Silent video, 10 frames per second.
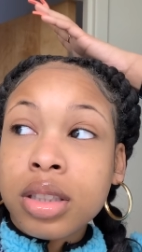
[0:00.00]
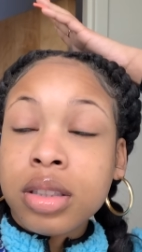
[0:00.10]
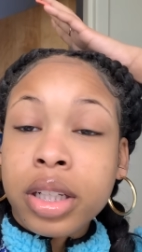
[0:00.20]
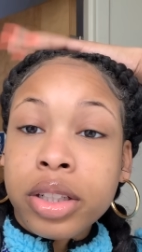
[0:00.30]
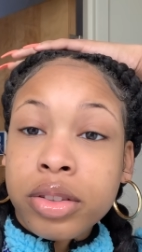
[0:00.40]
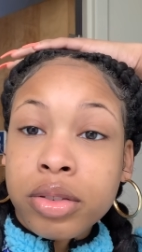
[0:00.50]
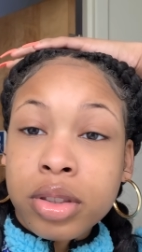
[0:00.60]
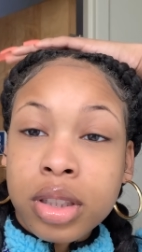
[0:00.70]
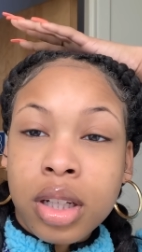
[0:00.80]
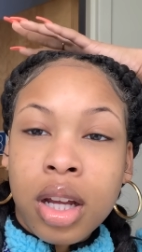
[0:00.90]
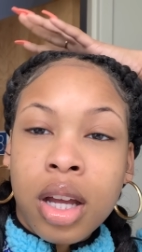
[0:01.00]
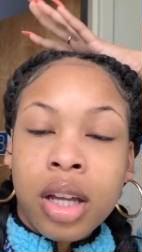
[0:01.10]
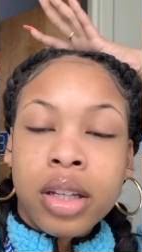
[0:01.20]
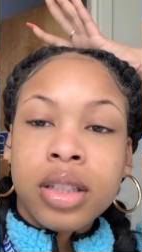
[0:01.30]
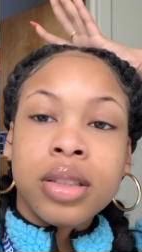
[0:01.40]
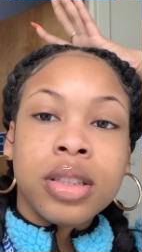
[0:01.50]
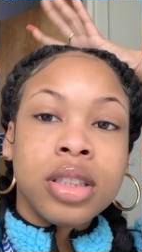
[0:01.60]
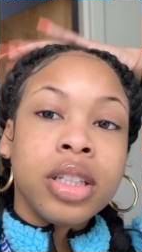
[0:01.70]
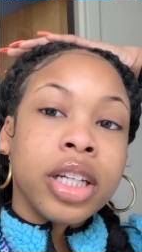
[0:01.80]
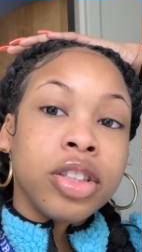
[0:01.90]
Day three. three. Wednesday. It's
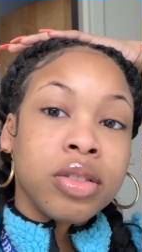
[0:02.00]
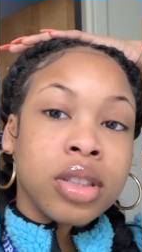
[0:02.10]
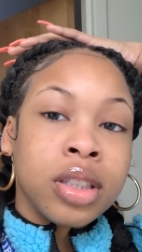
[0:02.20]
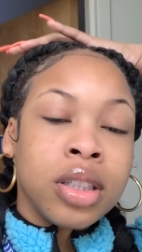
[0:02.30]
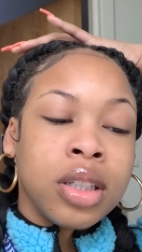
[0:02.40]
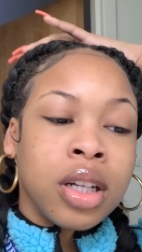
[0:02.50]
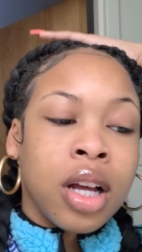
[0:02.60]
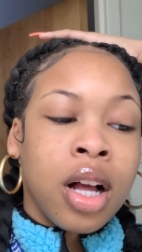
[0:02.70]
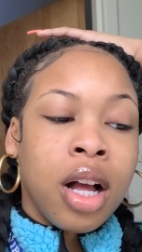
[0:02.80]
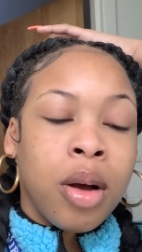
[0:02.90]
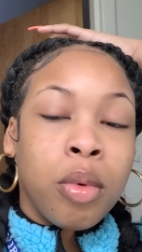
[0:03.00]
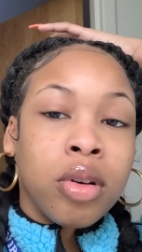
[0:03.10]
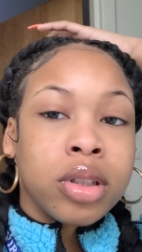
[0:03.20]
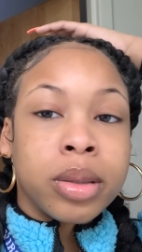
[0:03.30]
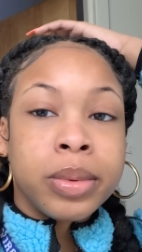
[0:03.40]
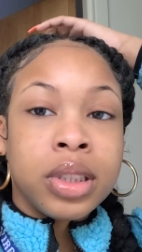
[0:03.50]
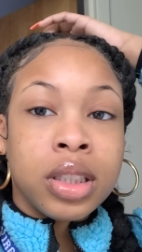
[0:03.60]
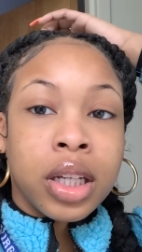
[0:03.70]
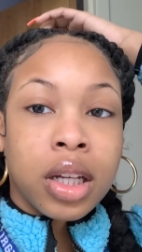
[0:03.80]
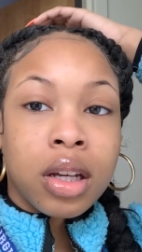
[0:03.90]
day three. I woke up
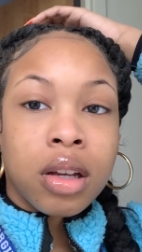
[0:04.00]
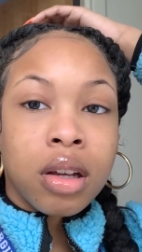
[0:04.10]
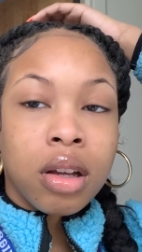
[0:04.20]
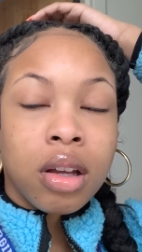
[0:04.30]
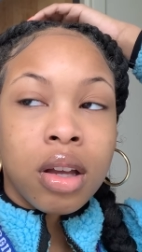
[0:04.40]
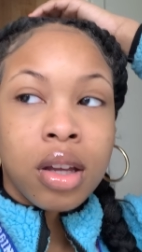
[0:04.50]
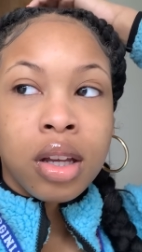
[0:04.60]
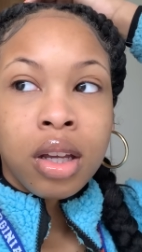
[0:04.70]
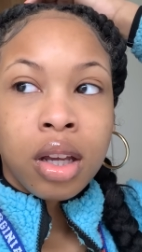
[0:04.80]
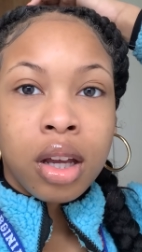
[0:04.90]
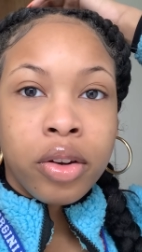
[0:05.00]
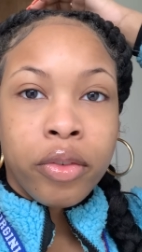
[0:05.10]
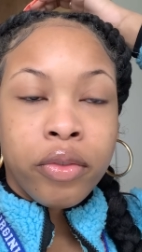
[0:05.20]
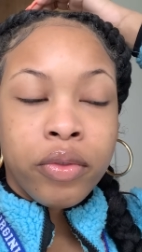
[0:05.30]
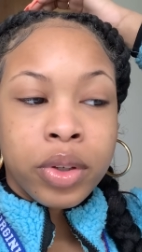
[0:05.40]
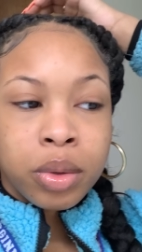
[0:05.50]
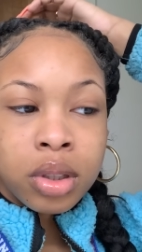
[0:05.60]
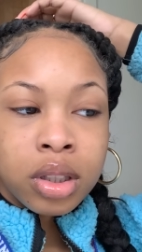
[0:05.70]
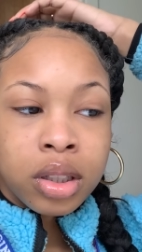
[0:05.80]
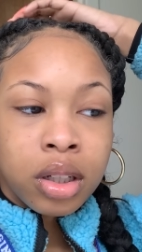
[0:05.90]
sick. I don't feel
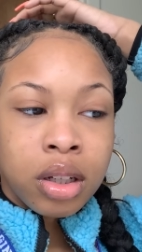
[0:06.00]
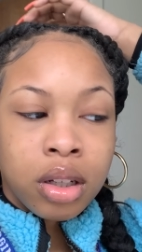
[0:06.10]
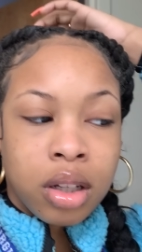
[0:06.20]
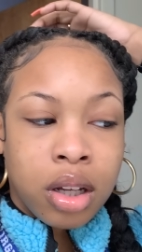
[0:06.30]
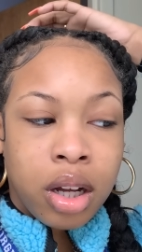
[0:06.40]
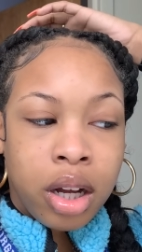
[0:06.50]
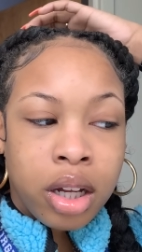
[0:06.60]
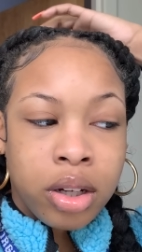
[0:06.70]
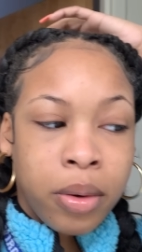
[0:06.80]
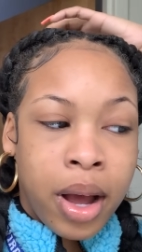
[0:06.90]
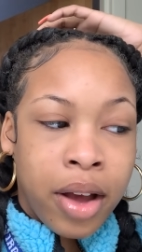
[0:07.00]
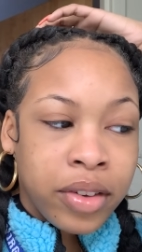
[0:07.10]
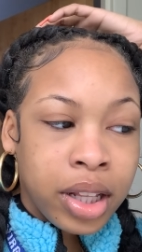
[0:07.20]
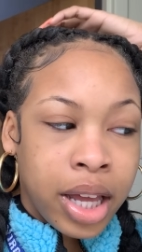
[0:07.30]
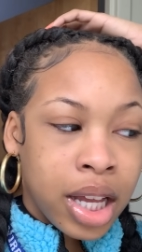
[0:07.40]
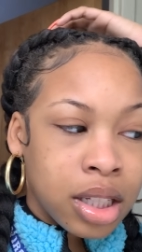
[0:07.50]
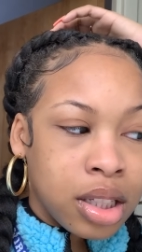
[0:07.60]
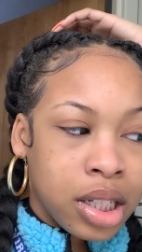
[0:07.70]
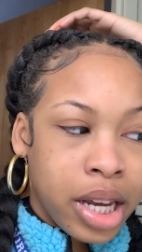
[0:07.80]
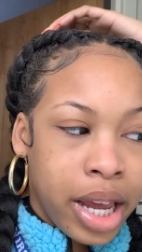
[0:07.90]
good. I don't have a class
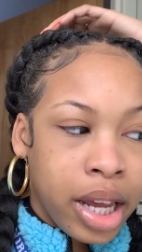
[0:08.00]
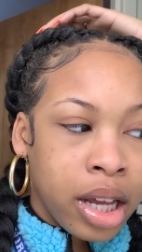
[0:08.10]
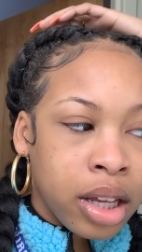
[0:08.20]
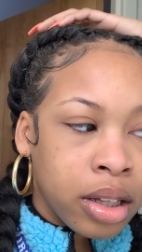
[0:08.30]
today.